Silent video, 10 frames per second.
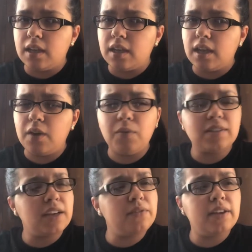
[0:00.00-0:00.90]
And
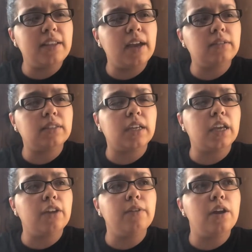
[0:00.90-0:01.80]
once I read that, I was like,
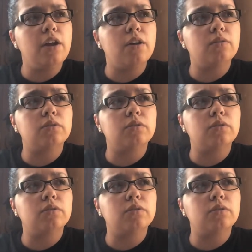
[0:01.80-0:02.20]
here we go.